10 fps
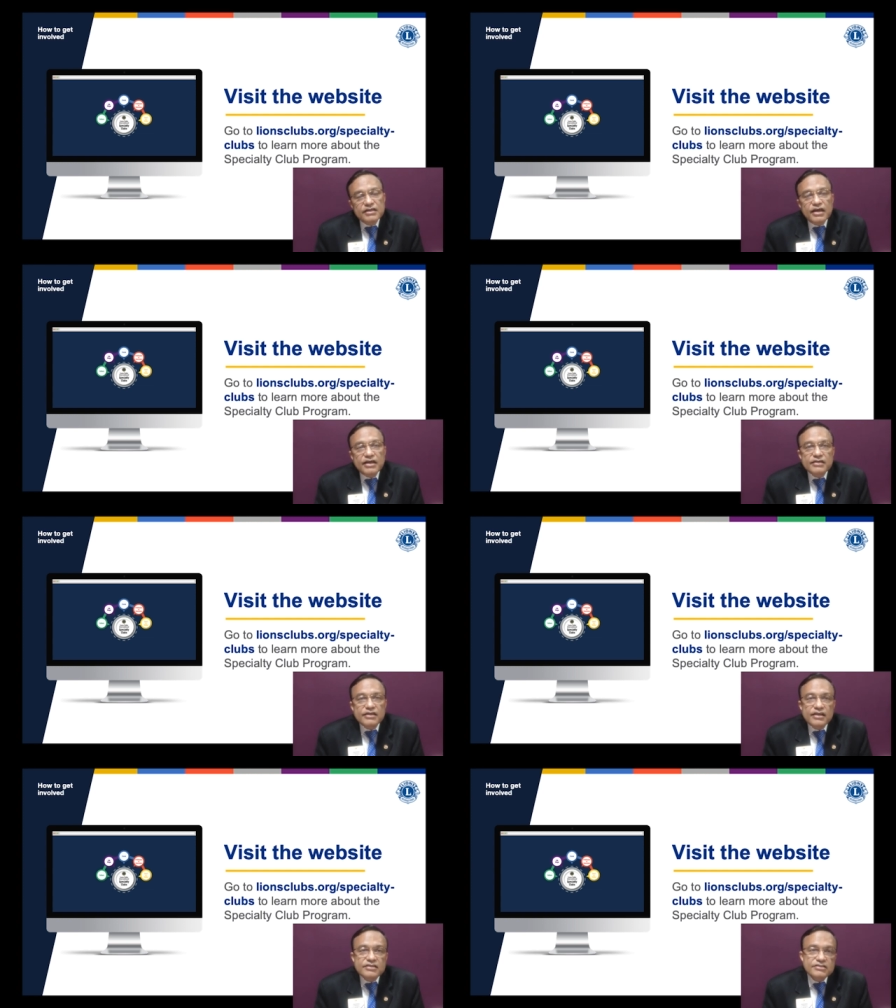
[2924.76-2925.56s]

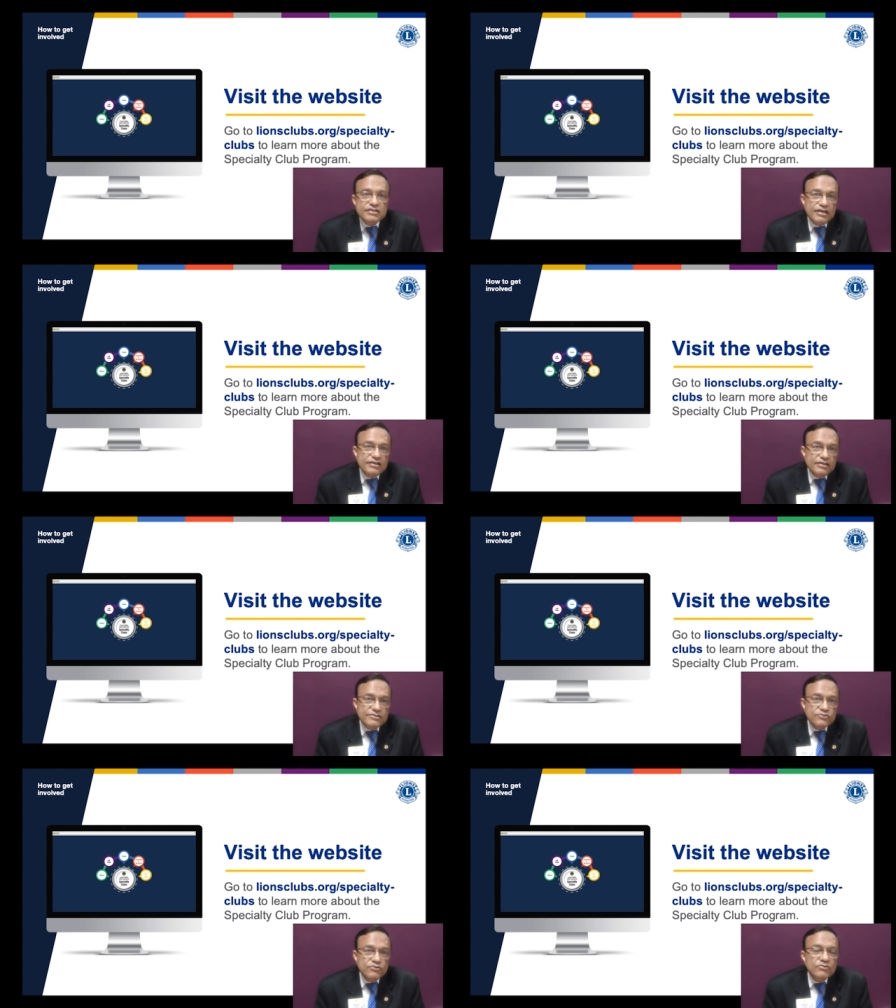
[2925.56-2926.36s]
and LCI
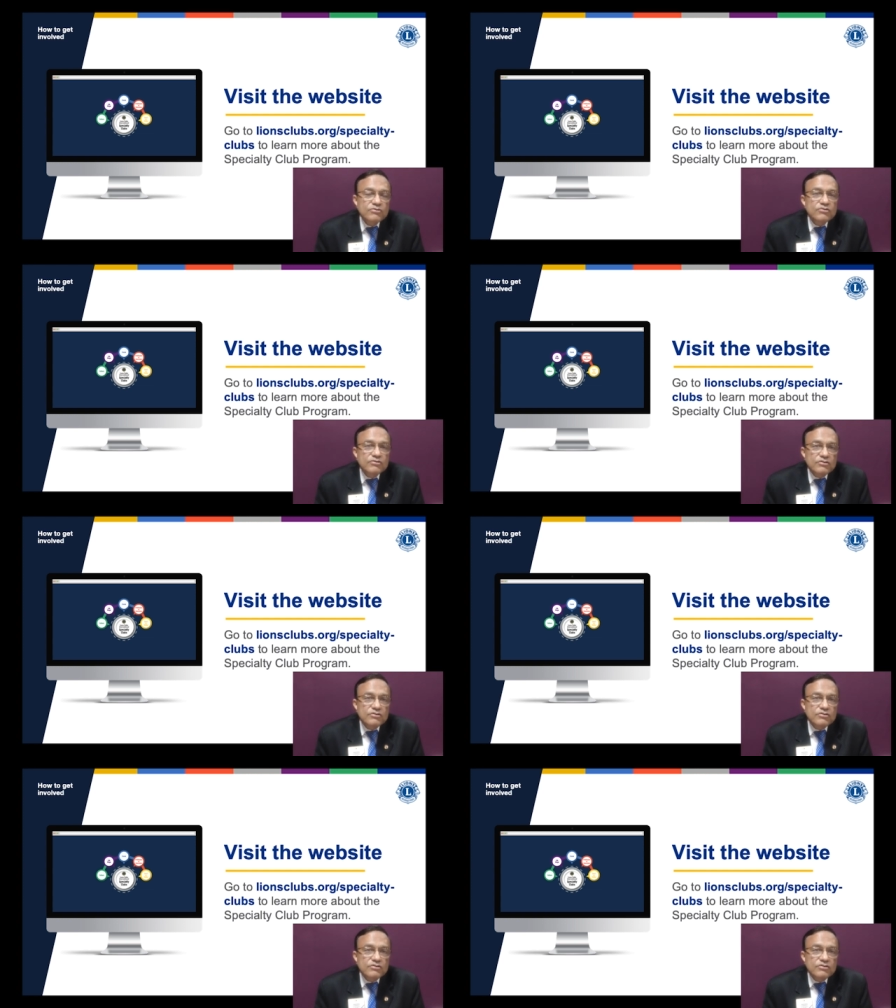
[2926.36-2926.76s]
also